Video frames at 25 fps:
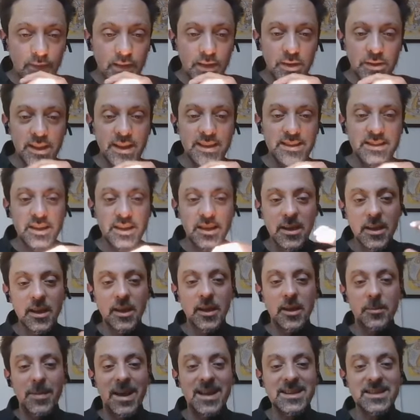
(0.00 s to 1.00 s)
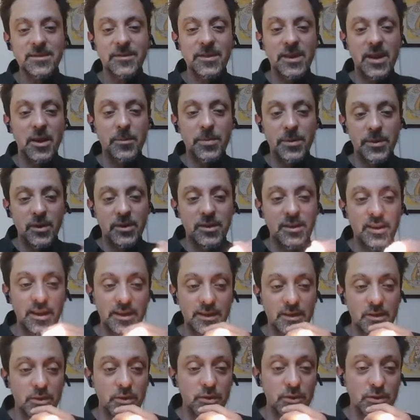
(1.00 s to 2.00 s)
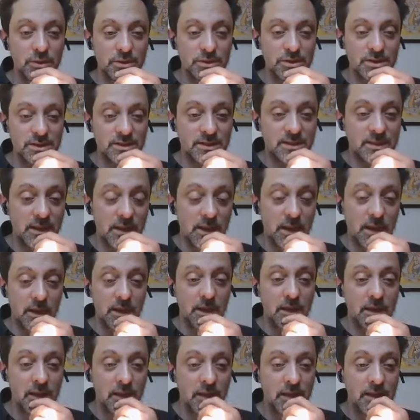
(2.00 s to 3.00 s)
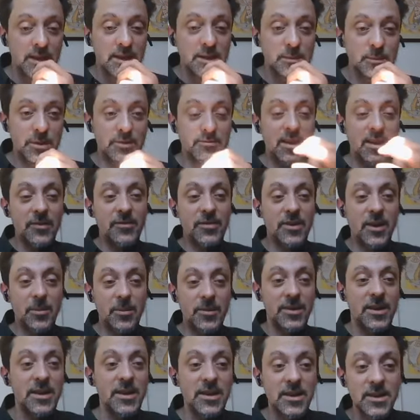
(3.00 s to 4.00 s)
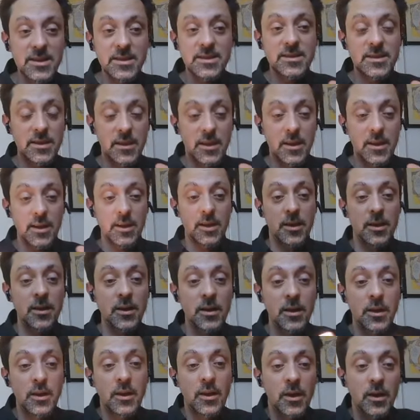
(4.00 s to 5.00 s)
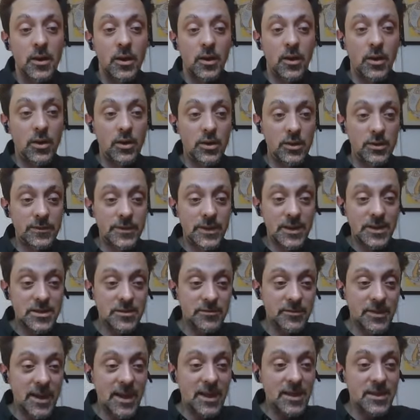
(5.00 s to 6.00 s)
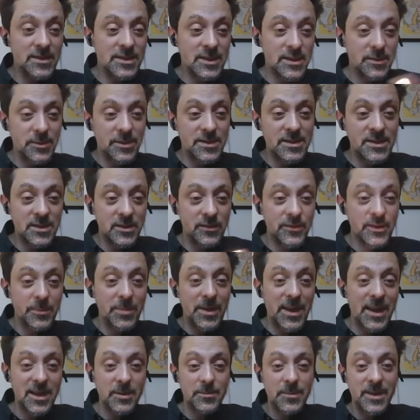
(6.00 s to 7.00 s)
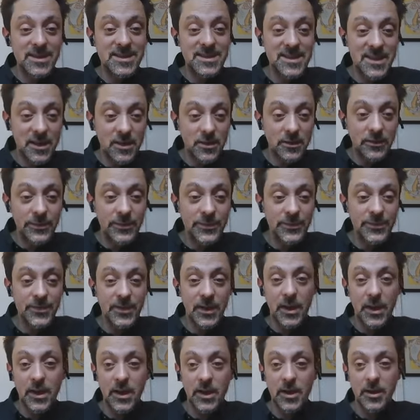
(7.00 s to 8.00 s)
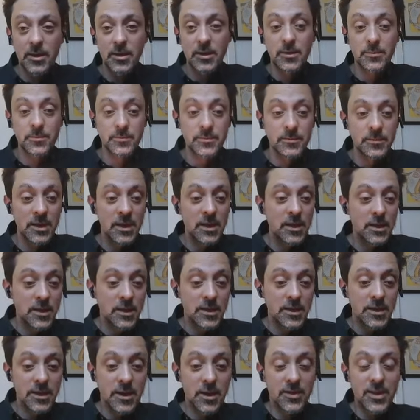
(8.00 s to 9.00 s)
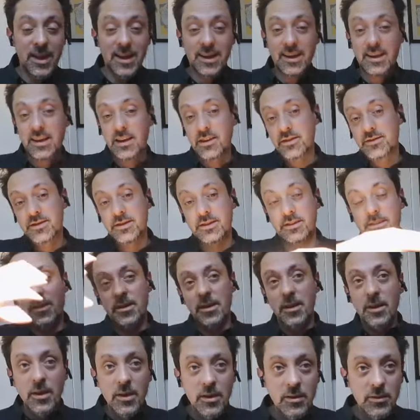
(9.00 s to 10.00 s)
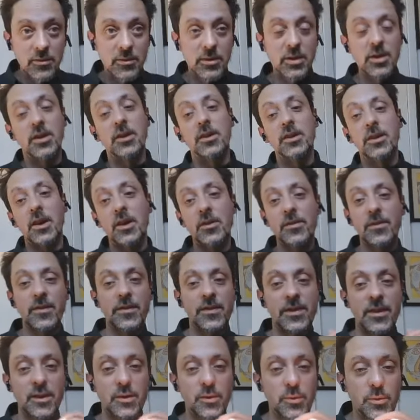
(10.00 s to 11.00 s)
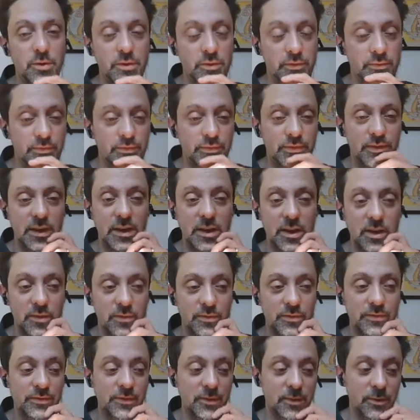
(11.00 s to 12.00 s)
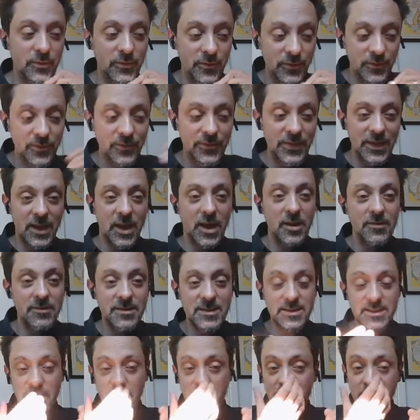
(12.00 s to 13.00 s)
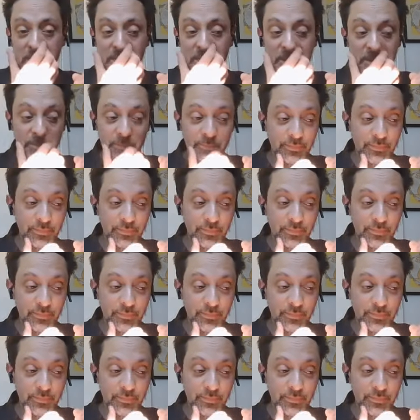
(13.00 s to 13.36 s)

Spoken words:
That's a massively open online course. It's been around for a couple of years. on virtual reality with Sylvia Pan and myself. That gives you a good overview of VR in general.